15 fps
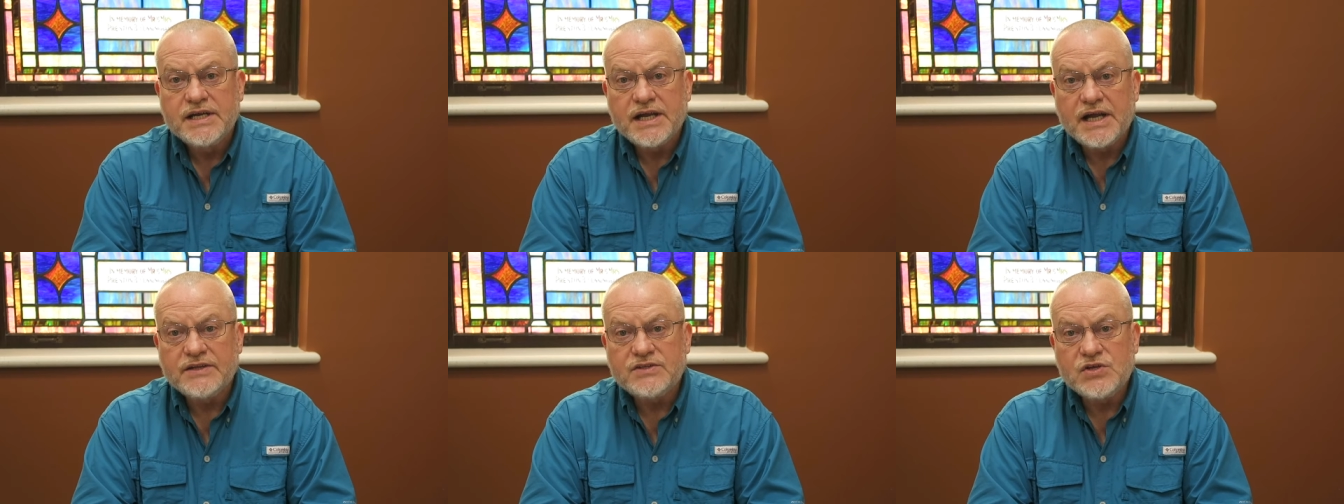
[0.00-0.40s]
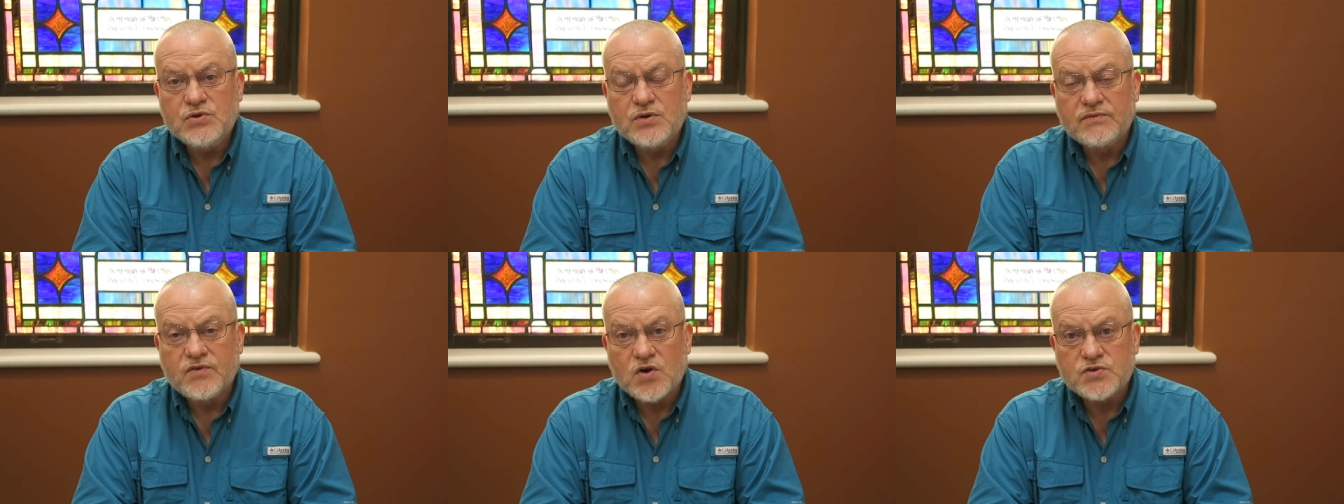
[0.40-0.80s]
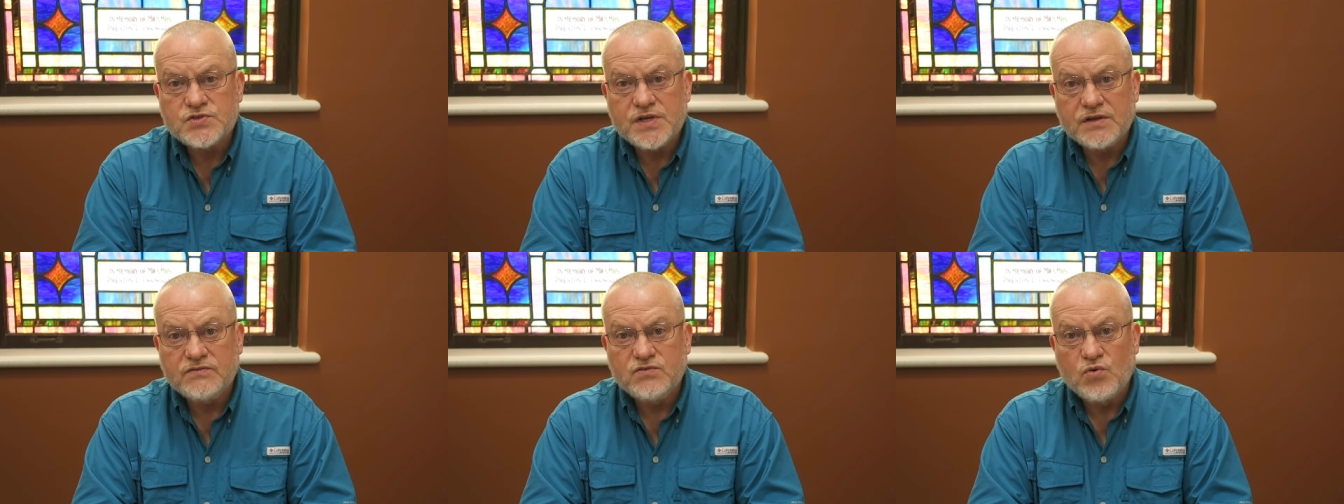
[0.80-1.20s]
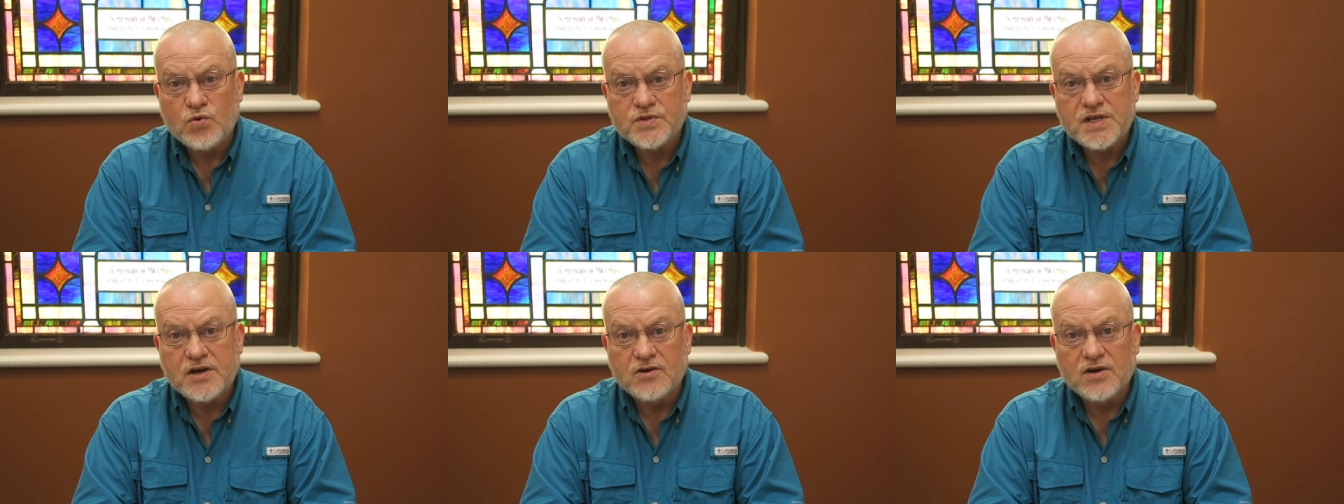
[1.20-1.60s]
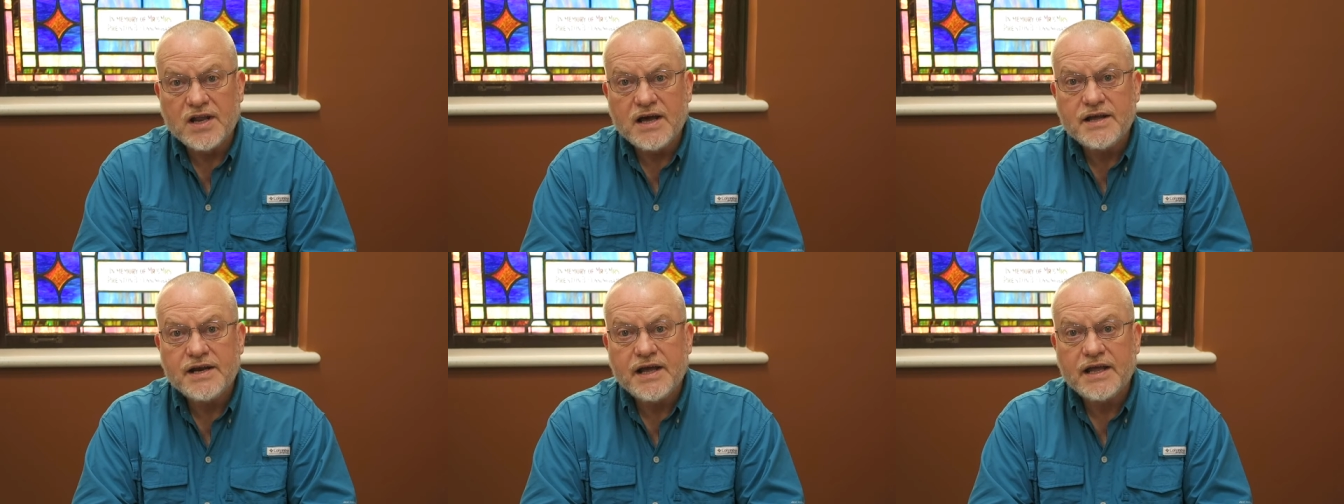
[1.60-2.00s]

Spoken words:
at the University of North Carolina.